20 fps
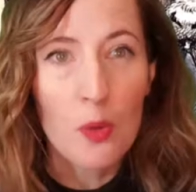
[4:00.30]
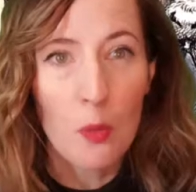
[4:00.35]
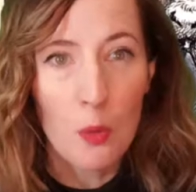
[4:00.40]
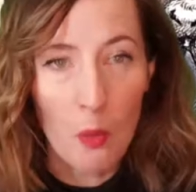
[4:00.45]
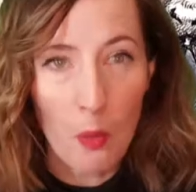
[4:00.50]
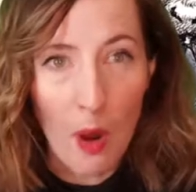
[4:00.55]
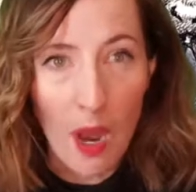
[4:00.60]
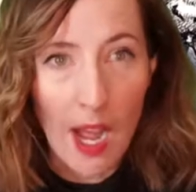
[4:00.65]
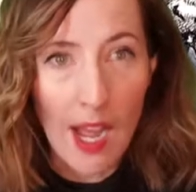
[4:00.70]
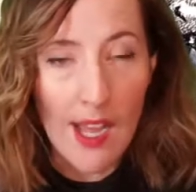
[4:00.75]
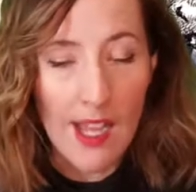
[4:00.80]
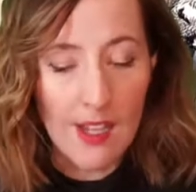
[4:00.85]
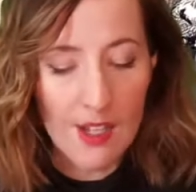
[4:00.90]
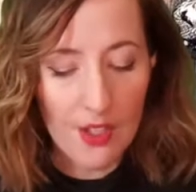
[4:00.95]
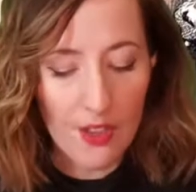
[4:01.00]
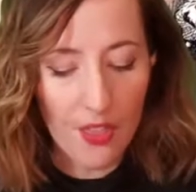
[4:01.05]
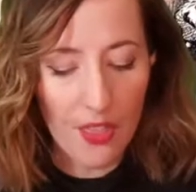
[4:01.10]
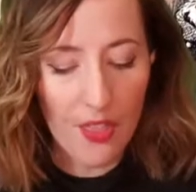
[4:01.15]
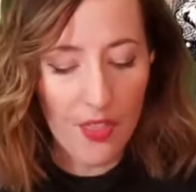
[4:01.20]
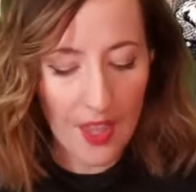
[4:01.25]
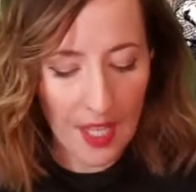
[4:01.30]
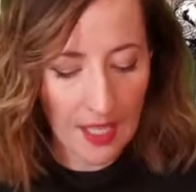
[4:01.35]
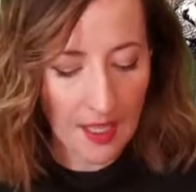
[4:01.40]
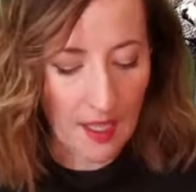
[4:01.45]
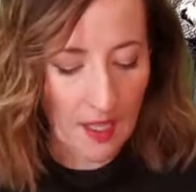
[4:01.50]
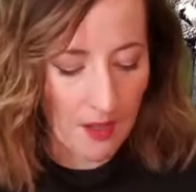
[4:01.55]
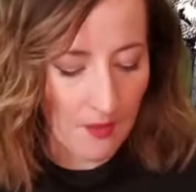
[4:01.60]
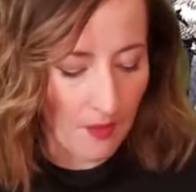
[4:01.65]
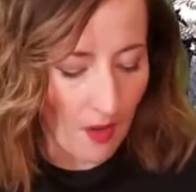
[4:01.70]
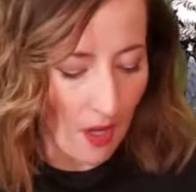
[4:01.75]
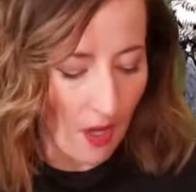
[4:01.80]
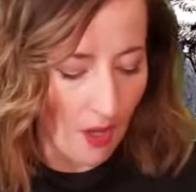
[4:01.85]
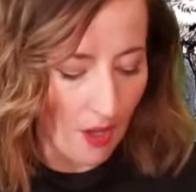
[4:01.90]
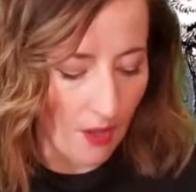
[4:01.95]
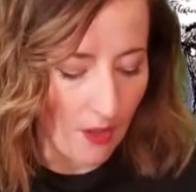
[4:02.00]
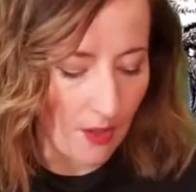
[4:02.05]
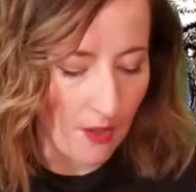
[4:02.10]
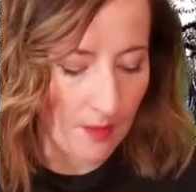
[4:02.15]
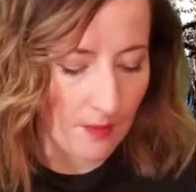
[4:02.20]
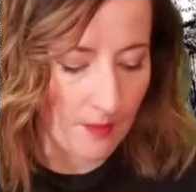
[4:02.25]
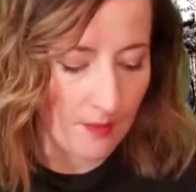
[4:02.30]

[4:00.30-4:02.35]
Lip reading: wild thing of all.